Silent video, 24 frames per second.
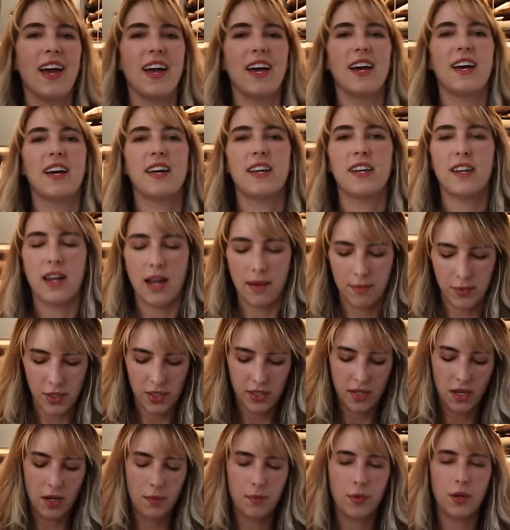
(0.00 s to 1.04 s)
and I'm
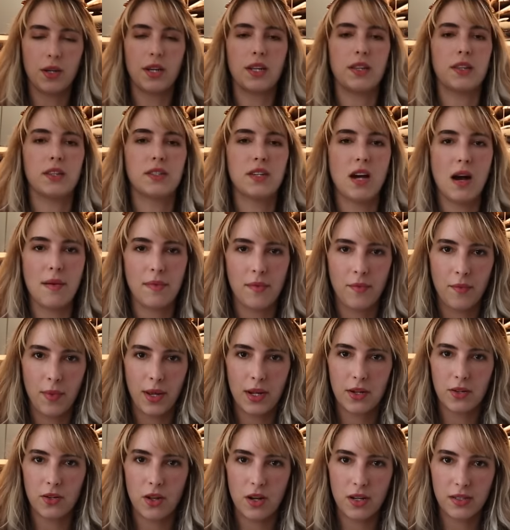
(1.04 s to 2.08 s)
just gonna put it in the top of my
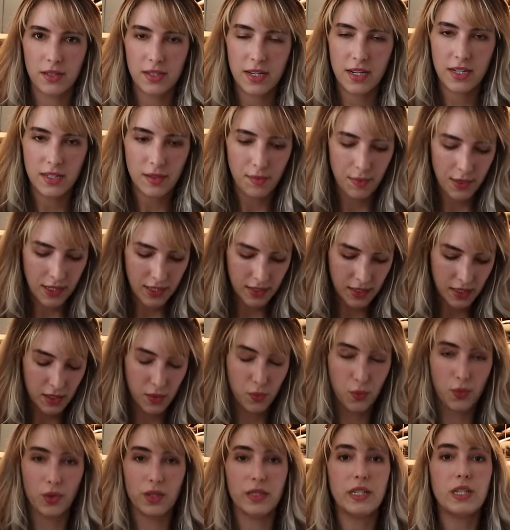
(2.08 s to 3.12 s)
closet because it's
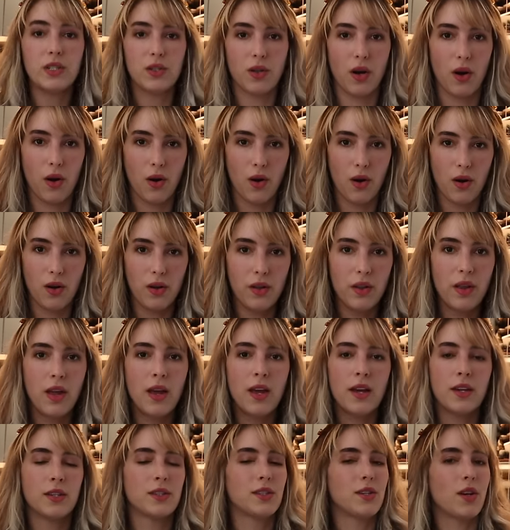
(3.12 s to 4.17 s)
really tall
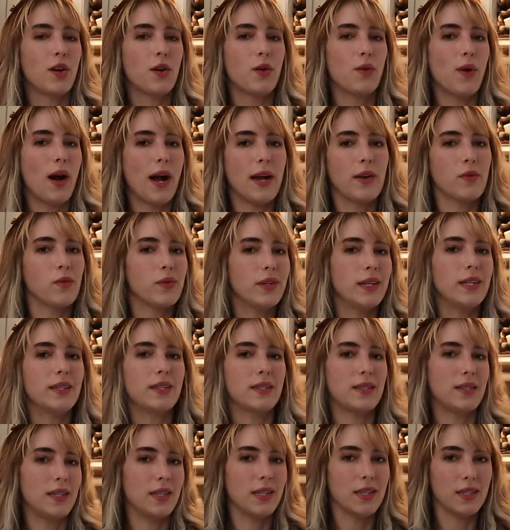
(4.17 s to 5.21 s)
so I don't need
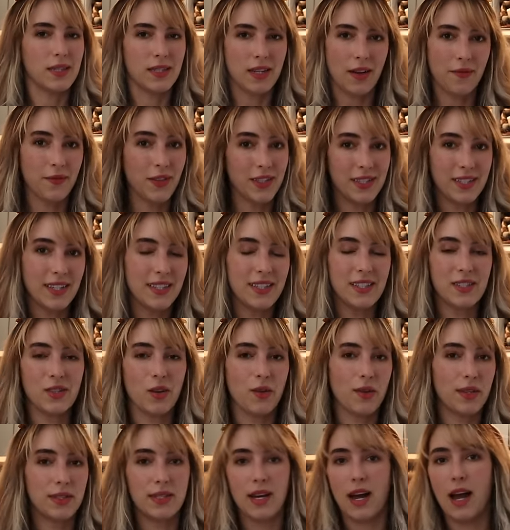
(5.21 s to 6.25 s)
to see the stuff that's in this
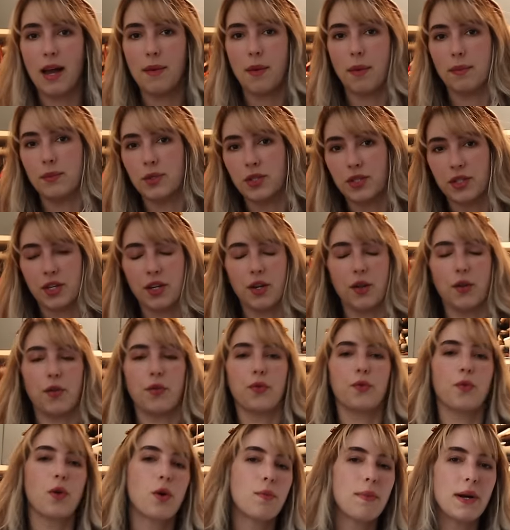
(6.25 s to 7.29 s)
all the time I'm just gonna
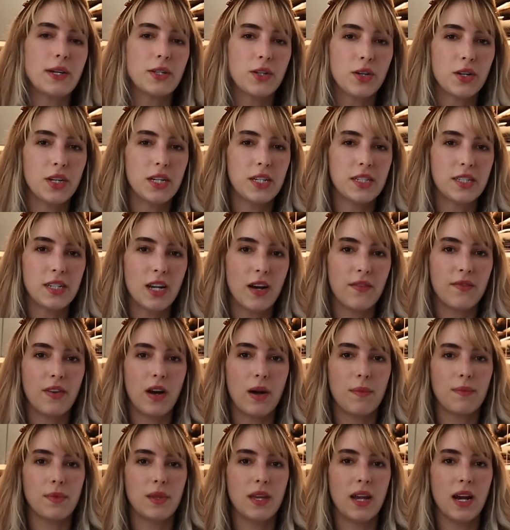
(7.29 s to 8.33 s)
throw my dirty stuff
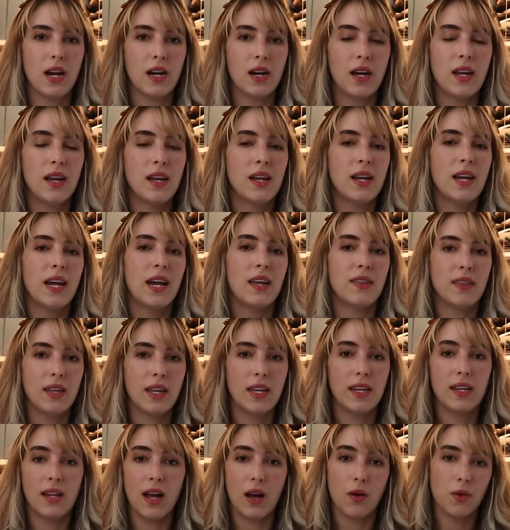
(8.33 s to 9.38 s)
up there and
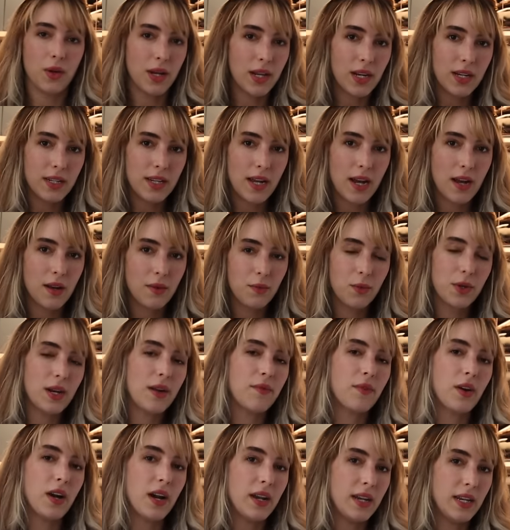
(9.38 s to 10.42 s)
then I'll get it down
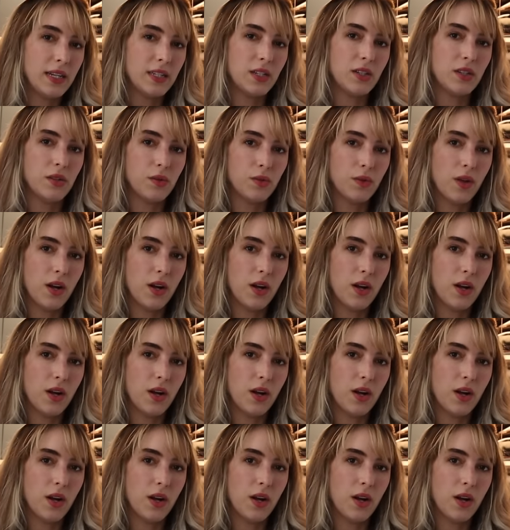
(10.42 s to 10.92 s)
whenever I need to do